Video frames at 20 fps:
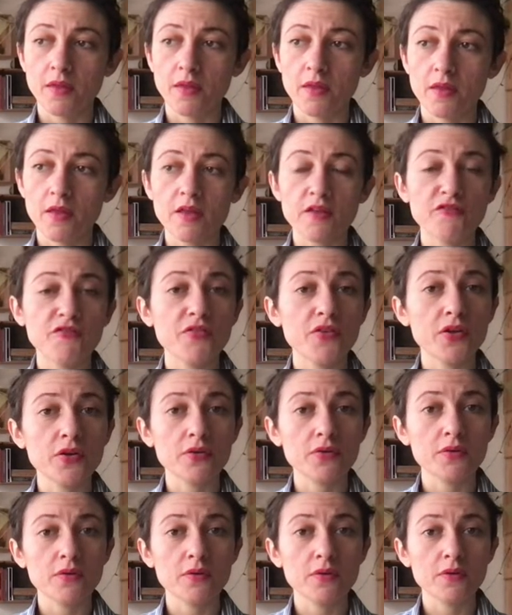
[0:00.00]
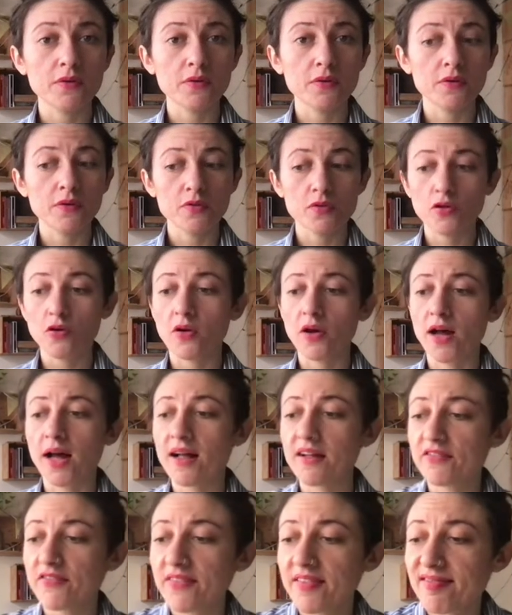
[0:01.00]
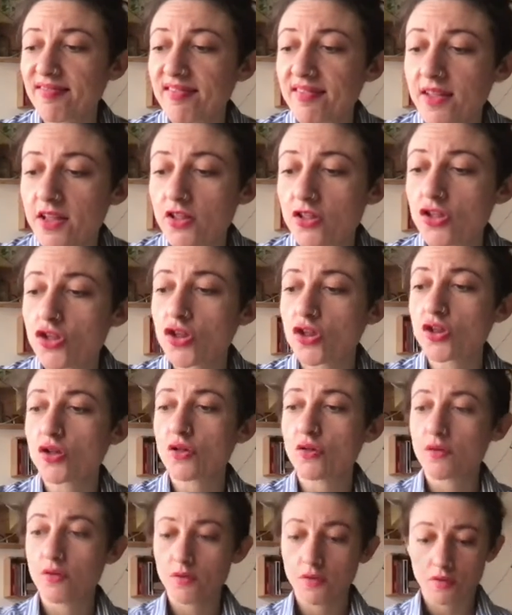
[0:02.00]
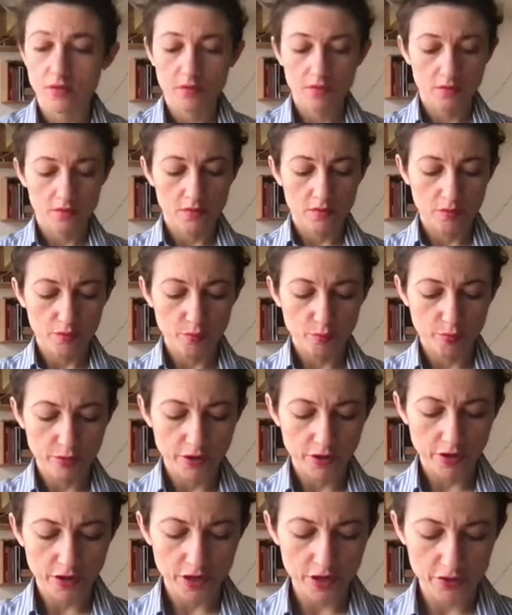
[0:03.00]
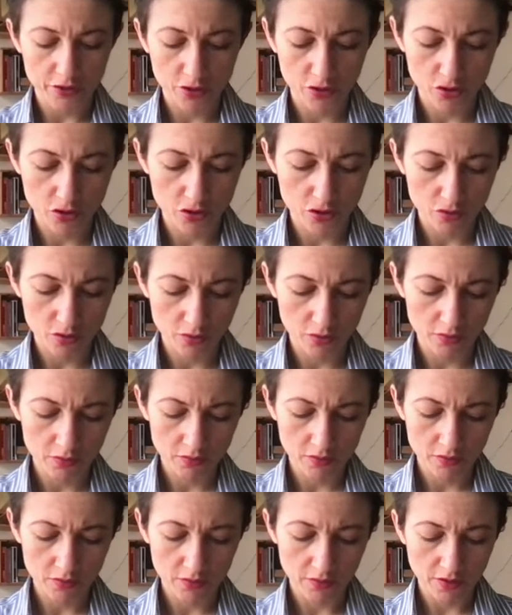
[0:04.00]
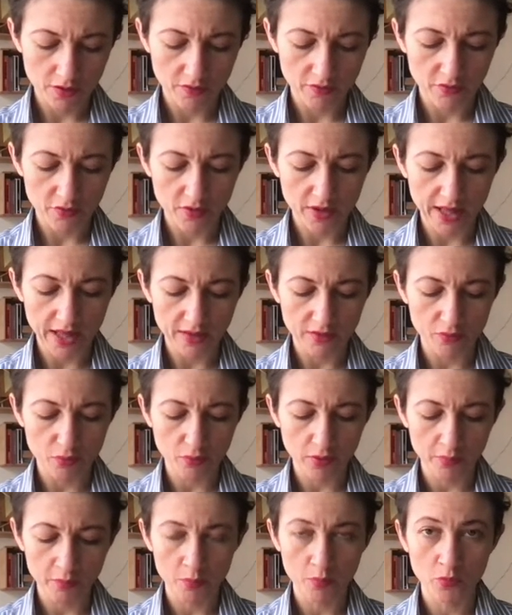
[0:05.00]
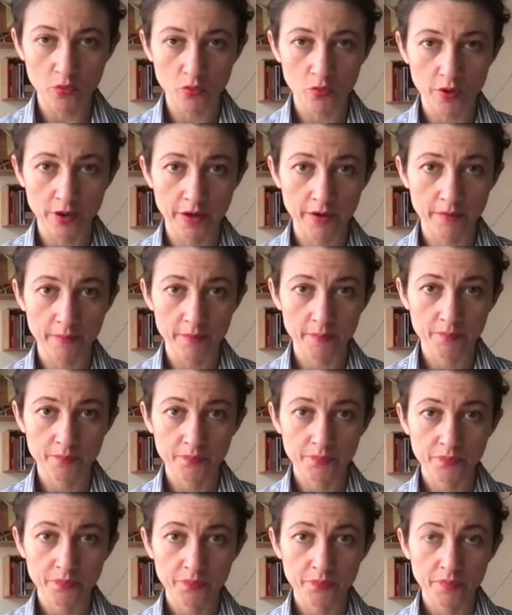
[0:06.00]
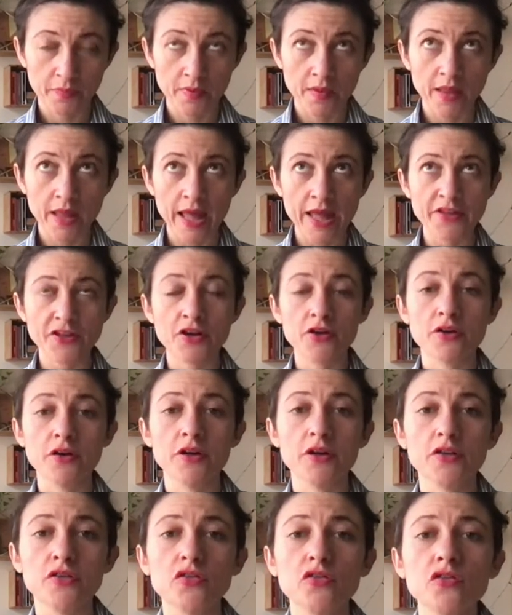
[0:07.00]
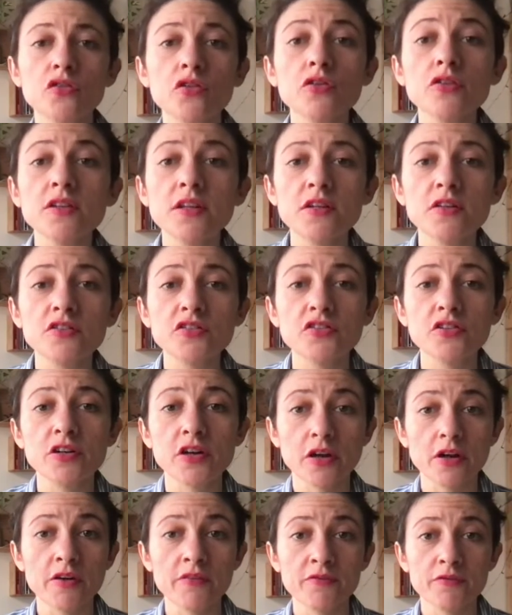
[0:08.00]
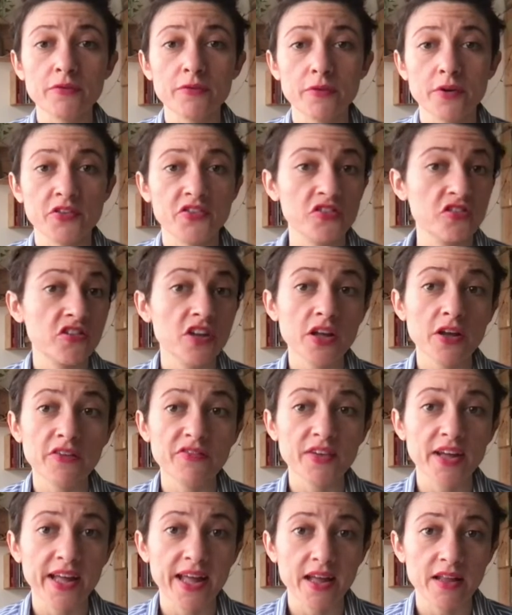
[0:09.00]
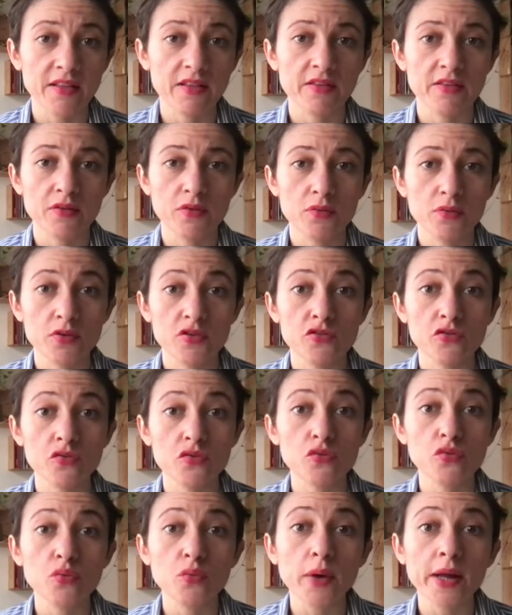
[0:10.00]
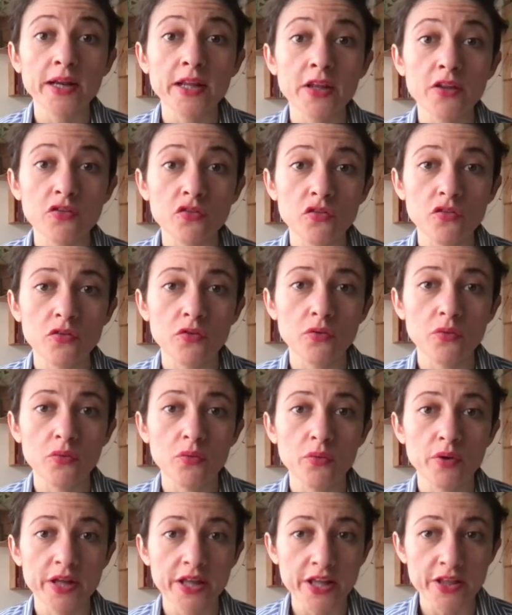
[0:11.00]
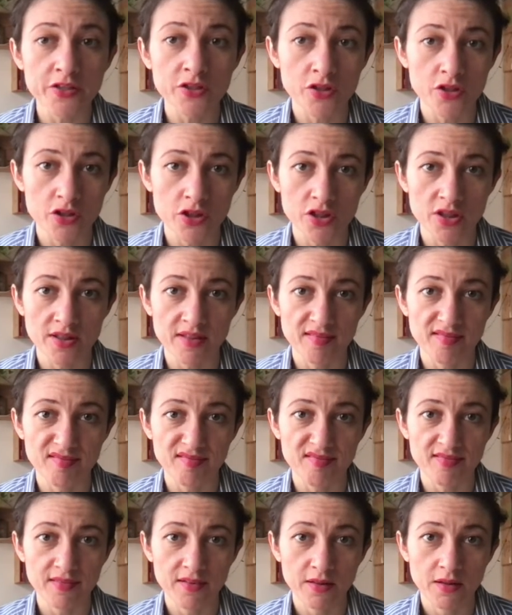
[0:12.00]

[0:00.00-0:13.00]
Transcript: if you, so half a stitch per inch, no? If you had one more and your total circumference, say, of a hat was 22 inches,